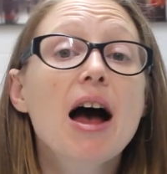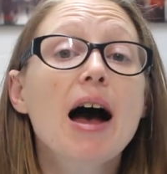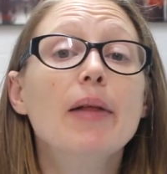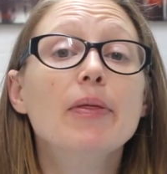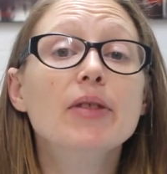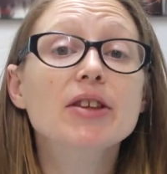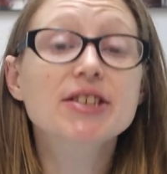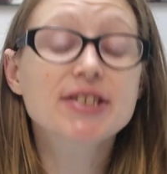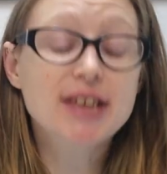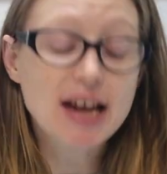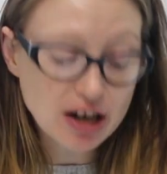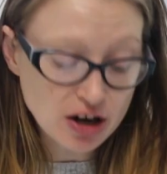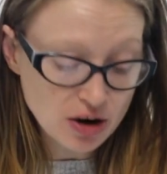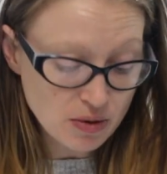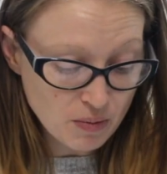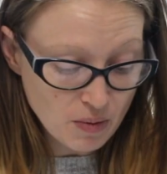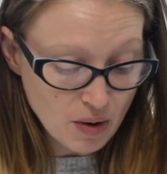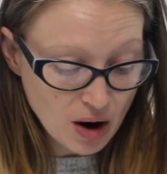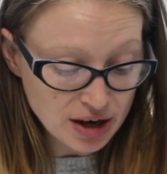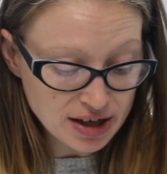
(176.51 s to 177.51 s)
and the
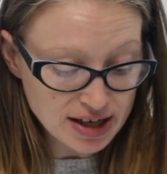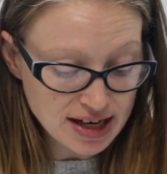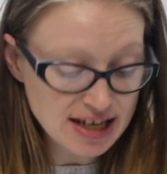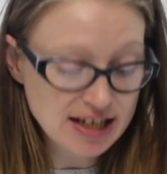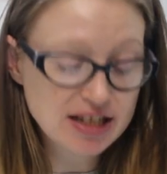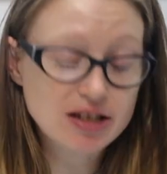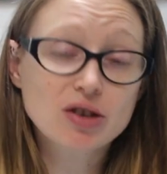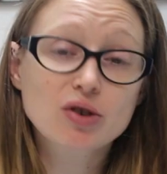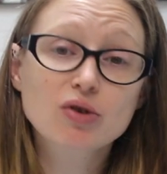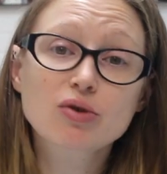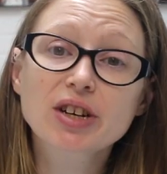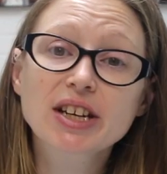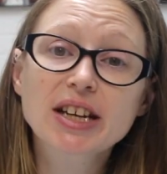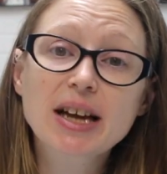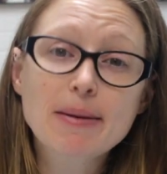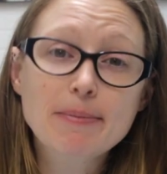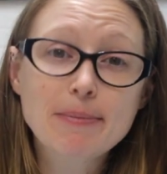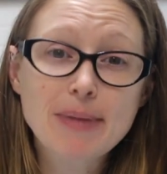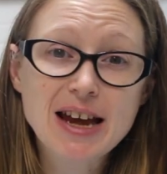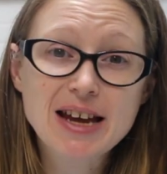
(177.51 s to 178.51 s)
second one is
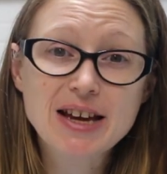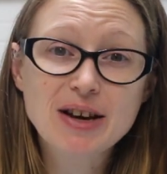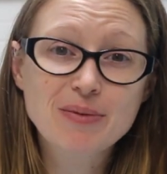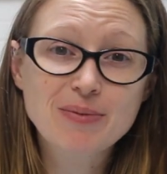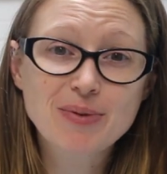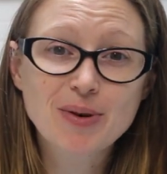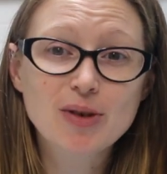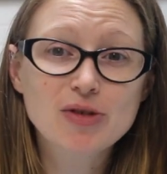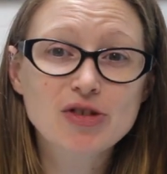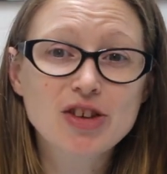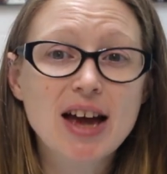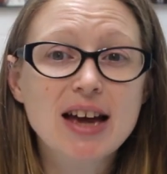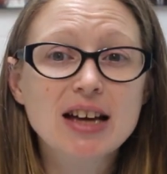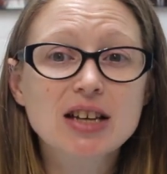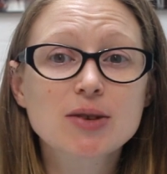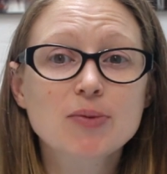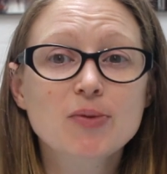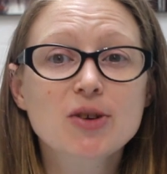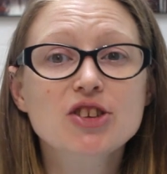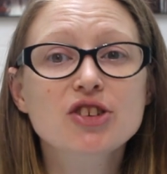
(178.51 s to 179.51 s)
Cricut Maker
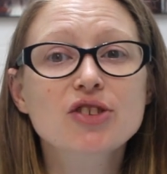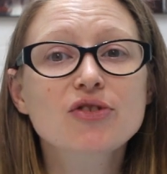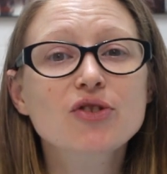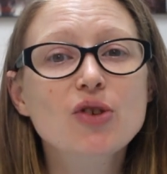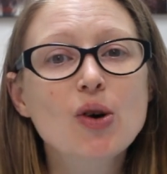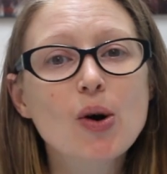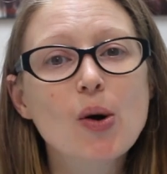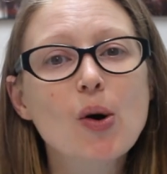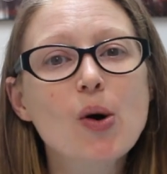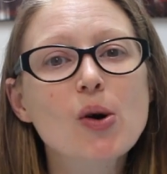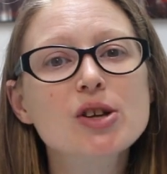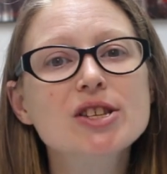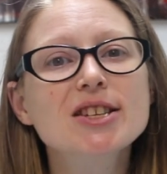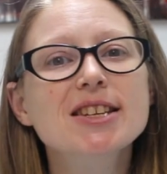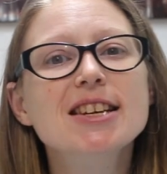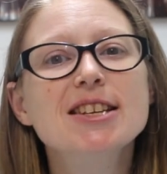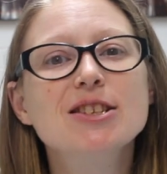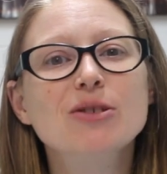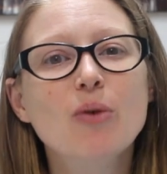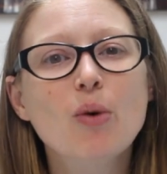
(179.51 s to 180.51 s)
Projects, which of course
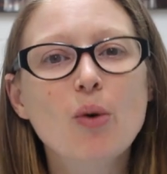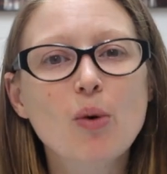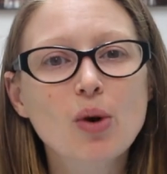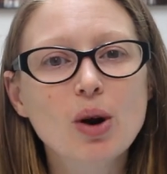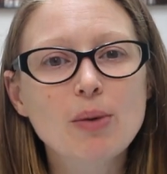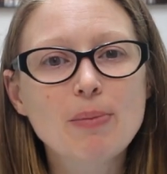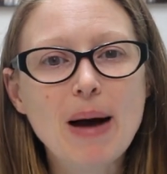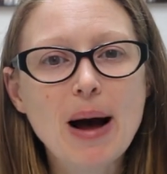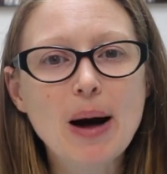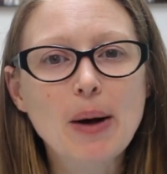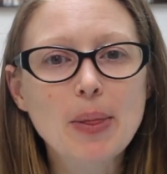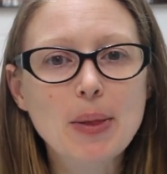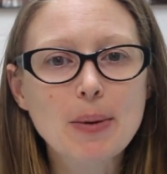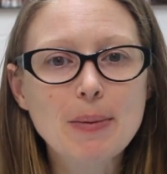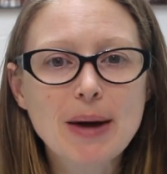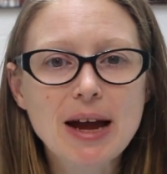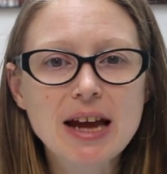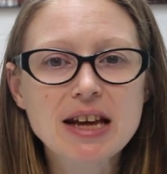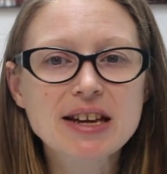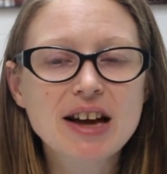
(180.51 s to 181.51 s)
is all about
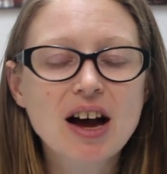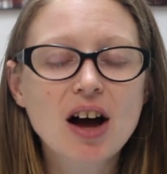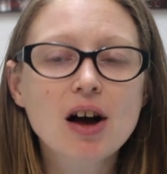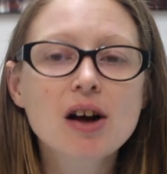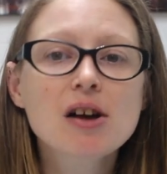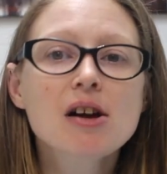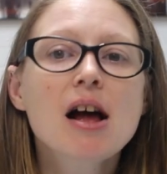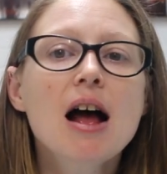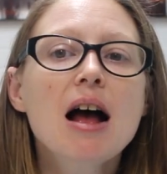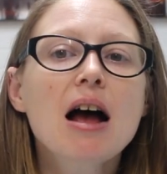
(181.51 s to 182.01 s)
the maker.